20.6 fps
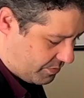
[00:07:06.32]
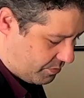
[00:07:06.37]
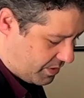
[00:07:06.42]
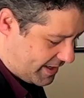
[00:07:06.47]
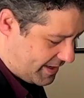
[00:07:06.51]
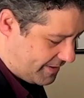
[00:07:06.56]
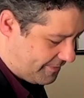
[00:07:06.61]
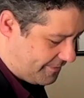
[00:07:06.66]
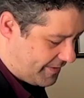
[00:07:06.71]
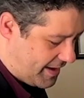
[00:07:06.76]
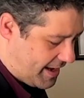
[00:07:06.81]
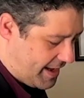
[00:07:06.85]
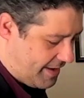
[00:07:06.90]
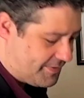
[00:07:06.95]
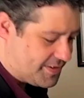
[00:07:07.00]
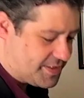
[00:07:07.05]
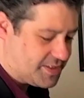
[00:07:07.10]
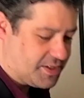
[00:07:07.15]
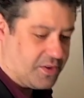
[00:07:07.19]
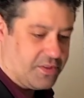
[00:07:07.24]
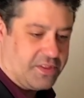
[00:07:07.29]
1 and
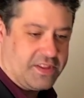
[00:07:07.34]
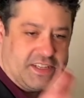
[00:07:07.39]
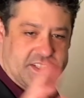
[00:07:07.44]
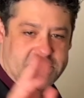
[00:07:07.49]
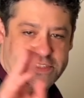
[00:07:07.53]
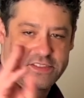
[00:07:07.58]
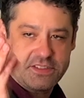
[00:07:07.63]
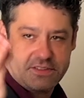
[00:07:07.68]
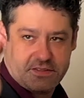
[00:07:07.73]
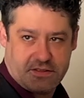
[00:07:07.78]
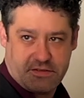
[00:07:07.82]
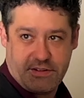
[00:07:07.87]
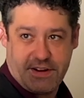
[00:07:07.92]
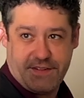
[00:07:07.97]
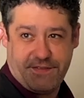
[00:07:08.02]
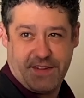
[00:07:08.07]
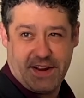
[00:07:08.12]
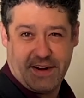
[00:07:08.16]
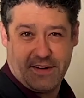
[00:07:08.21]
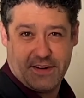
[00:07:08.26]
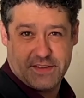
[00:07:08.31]
5, so these 3
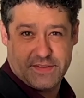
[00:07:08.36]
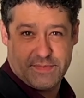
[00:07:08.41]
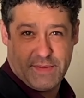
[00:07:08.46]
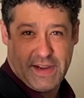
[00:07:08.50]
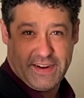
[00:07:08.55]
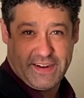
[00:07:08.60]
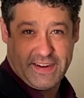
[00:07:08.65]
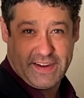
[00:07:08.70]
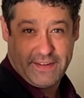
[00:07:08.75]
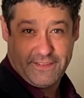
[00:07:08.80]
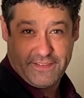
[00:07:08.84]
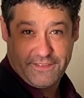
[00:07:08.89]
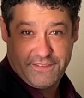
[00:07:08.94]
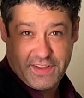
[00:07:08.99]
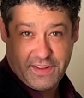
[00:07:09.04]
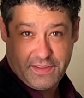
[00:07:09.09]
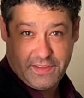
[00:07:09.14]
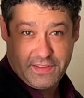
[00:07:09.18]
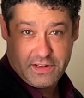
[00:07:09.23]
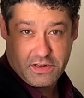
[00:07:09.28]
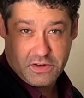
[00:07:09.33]
fingers might
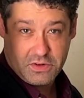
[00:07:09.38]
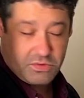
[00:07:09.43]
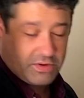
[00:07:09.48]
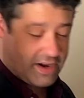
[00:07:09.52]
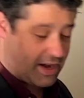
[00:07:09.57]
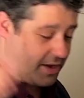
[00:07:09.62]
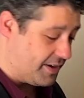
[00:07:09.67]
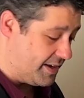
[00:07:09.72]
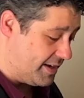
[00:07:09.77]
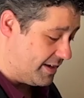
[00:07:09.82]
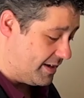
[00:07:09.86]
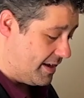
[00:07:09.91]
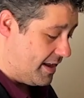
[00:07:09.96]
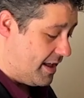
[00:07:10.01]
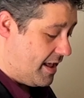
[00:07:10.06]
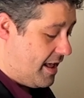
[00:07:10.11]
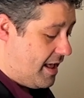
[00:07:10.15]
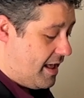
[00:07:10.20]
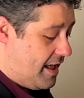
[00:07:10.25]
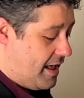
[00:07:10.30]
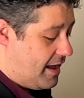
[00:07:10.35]
feel a little crowded
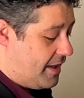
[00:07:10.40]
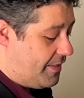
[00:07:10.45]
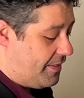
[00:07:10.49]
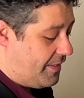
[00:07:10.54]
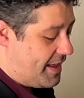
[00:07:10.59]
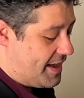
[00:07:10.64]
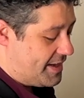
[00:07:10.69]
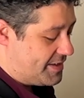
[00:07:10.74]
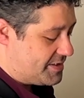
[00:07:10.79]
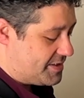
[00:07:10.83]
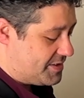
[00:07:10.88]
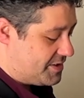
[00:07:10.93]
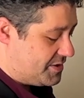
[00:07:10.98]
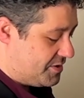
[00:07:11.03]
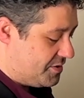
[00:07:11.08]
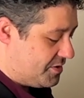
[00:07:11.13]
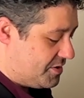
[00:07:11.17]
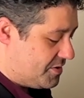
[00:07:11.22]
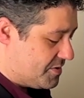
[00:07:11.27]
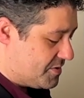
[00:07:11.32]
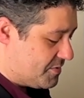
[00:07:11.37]
unless
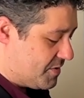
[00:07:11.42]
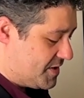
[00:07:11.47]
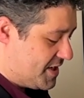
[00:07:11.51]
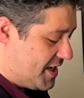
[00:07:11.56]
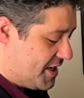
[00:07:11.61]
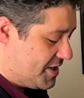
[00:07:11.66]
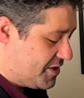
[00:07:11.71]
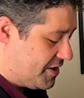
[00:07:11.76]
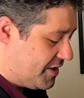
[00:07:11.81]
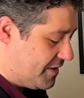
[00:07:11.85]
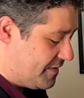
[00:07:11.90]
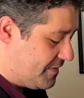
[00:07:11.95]
you use rotation.